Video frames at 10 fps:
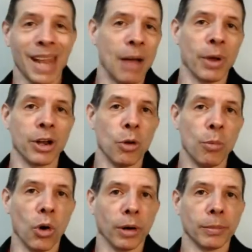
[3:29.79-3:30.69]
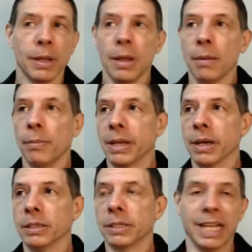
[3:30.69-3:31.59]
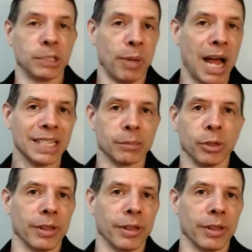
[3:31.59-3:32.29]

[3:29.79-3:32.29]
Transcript: I want to know more because it's possible